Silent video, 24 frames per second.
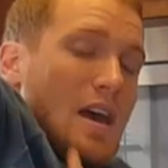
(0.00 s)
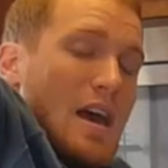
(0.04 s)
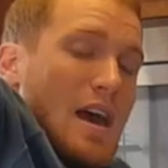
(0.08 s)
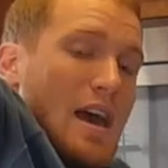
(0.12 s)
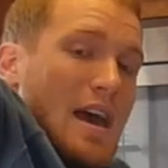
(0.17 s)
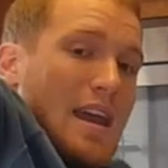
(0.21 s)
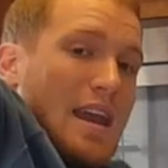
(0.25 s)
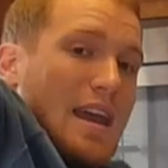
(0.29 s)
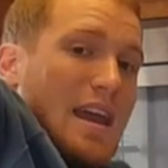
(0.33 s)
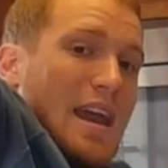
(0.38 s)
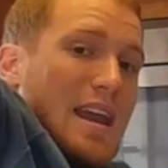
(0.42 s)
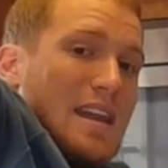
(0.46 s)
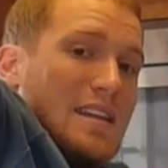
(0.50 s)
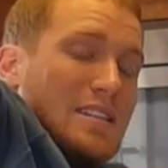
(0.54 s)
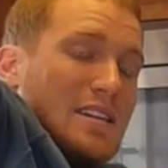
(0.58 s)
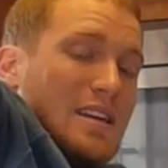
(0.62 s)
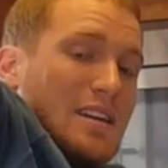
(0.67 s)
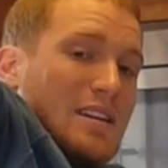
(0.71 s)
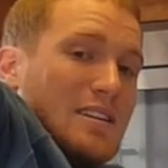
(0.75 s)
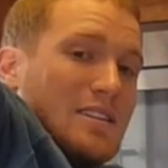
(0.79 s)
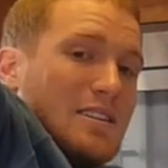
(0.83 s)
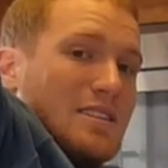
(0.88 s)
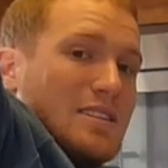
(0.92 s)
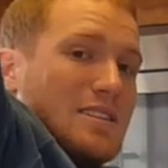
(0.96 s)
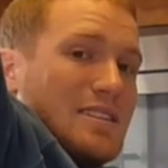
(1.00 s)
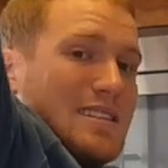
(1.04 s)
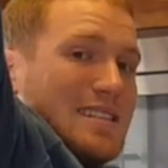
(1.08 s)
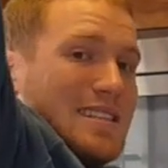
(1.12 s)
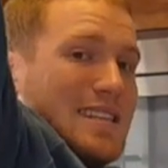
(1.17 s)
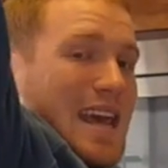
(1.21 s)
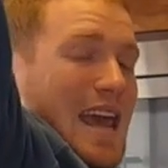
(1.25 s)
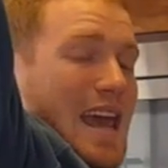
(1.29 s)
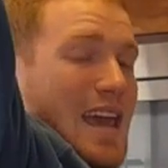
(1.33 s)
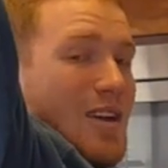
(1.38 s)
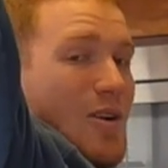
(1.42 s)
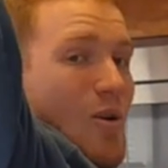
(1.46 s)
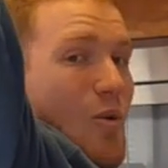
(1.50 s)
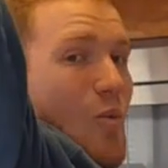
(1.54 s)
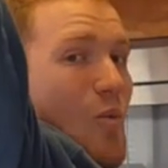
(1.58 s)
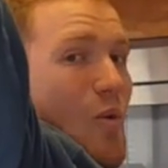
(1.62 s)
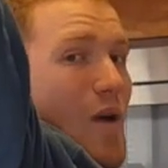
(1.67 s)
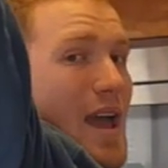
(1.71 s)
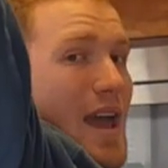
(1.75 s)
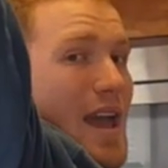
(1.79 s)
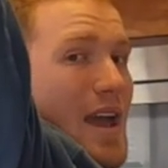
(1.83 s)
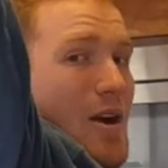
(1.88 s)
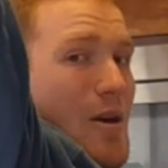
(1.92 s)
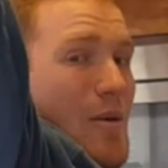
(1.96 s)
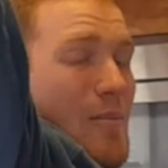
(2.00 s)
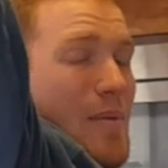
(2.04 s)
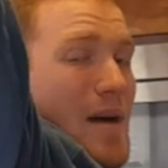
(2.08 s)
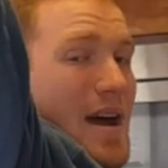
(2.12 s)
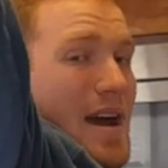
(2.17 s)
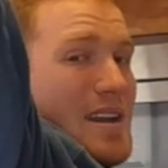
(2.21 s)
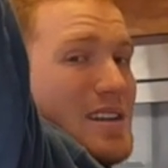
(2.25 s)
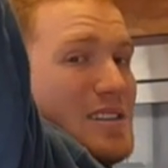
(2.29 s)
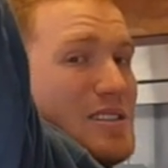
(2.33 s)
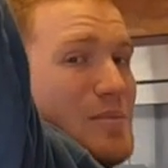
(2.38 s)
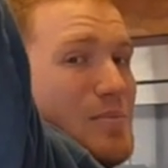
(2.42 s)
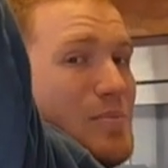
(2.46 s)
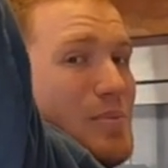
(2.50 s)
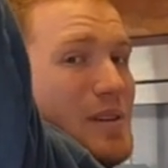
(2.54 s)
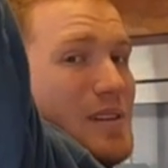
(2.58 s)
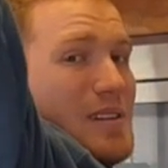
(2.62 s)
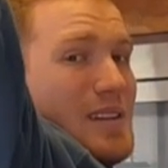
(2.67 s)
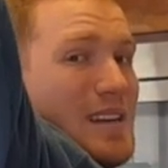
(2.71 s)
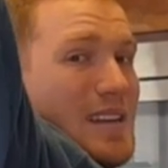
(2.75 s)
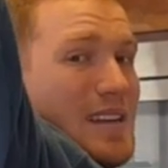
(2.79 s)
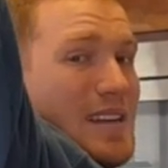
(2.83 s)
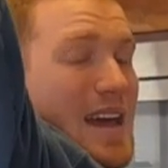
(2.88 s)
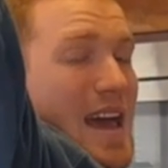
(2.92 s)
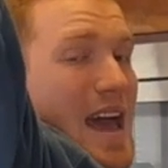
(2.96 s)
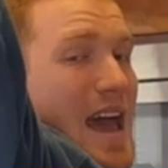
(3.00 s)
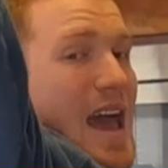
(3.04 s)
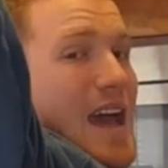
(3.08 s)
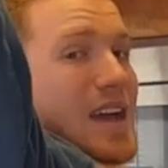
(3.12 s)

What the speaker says: And again, it's going to take away our body's ability to